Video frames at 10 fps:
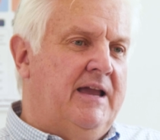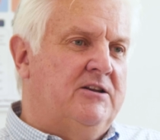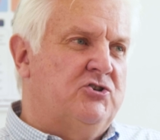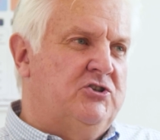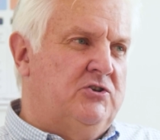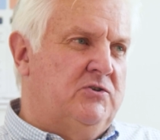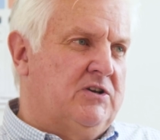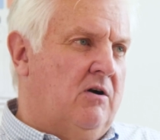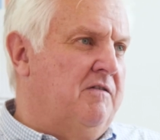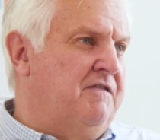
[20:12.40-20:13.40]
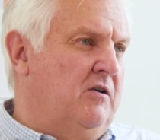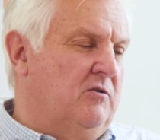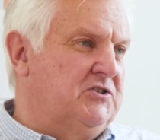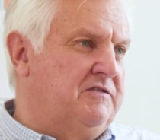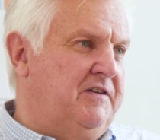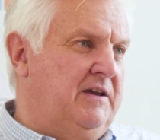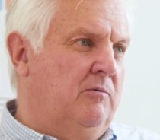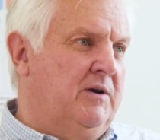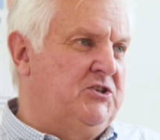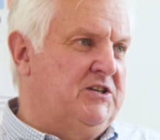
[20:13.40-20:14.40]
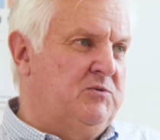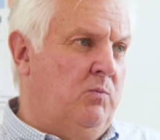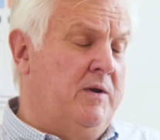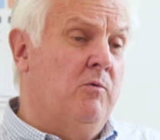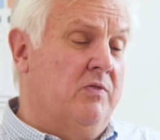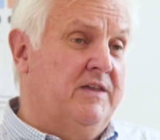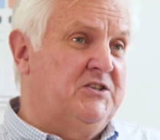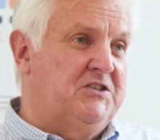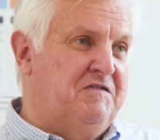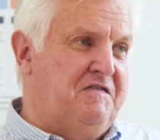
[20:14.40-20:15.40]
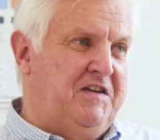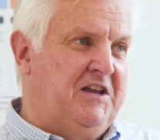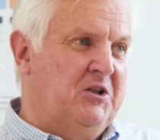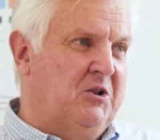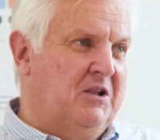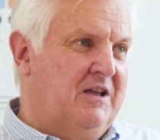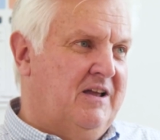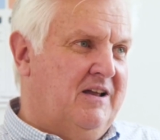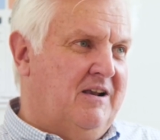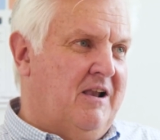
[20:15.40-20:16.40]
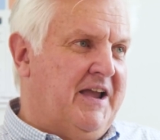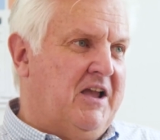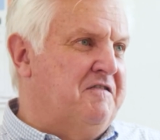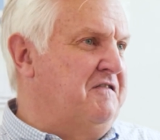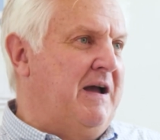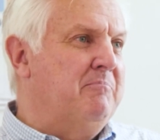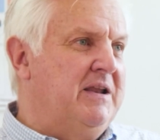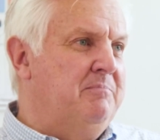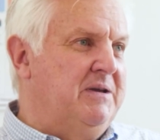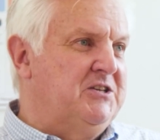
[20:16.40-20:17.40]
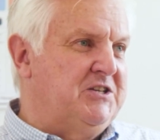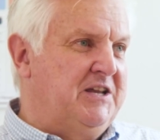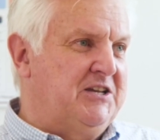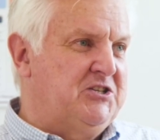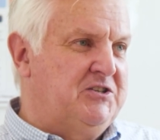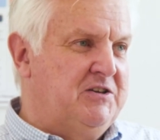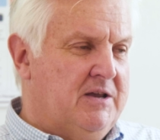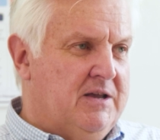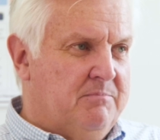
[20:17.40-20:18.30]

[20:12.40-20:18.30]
introduce our philosophy, which is we want this to feel like a family business,